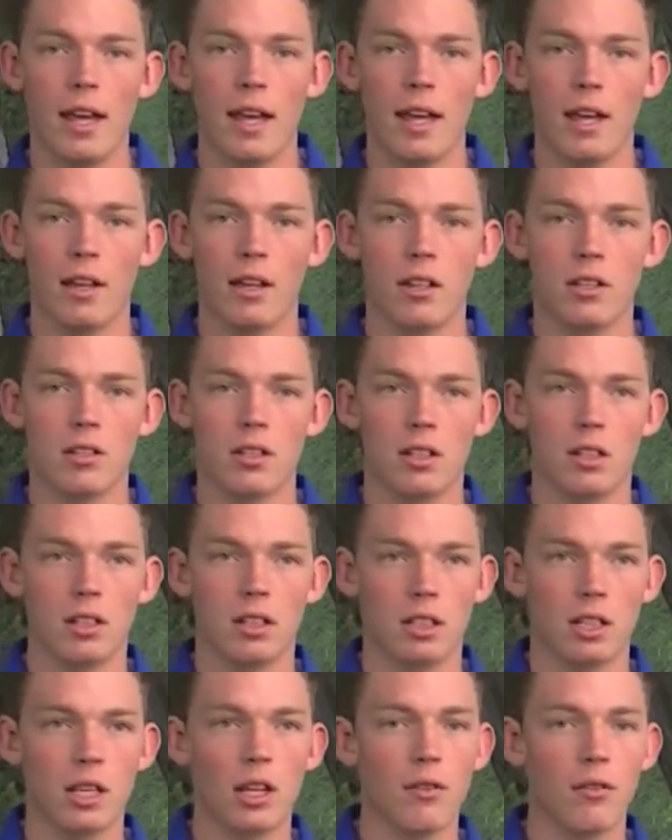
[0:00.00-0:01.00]
and
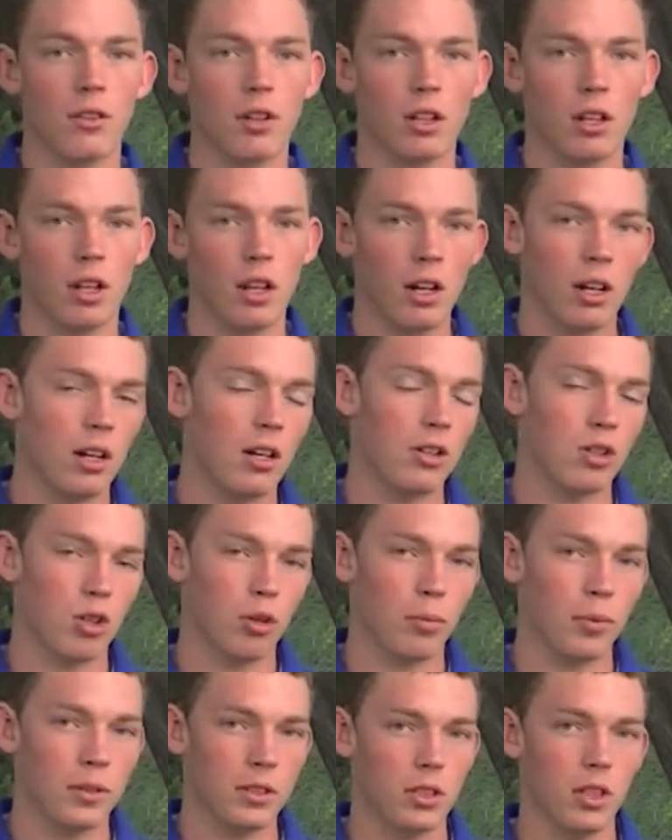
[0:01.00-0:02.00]
given an
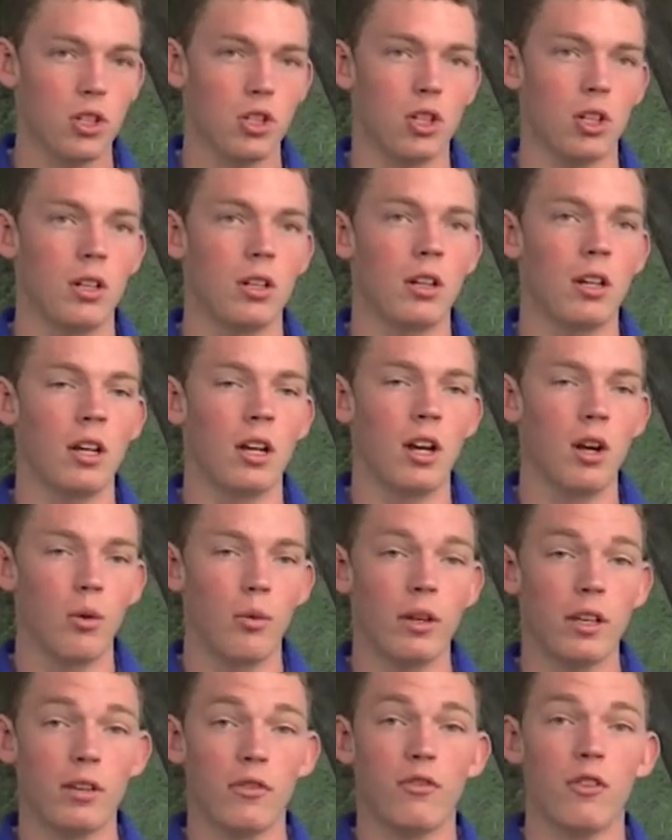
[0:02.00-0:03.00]
initial position,
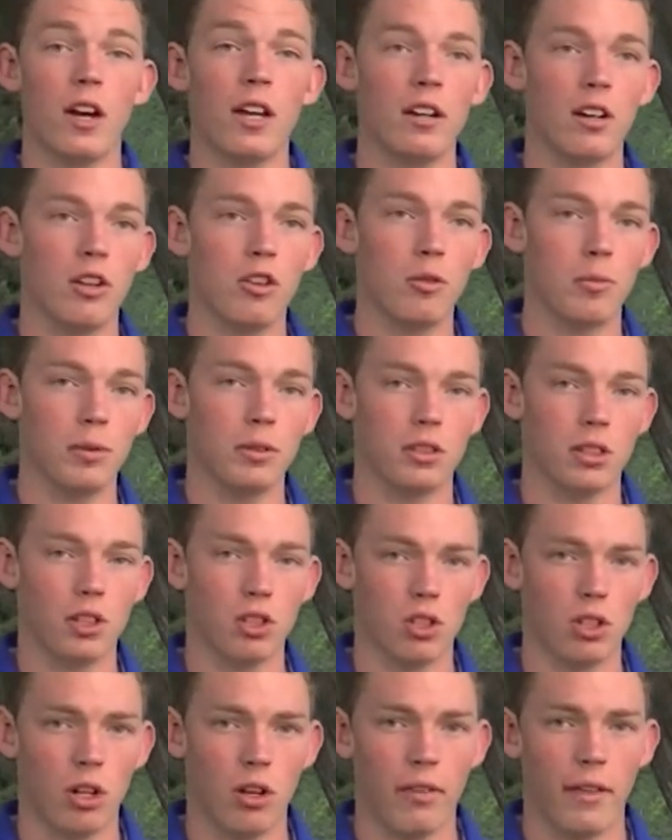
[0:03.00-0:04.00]
we could find another
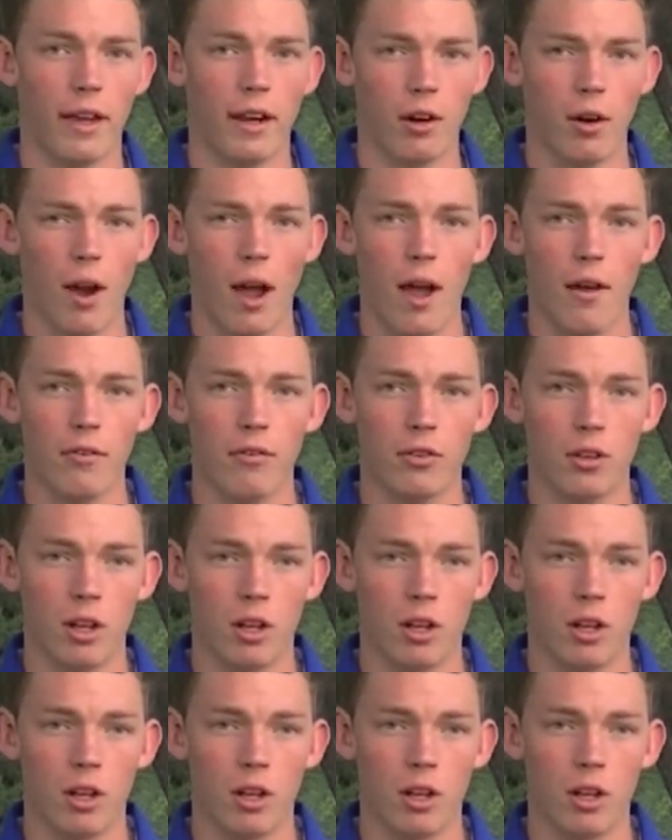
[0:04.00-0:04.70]
position on that graph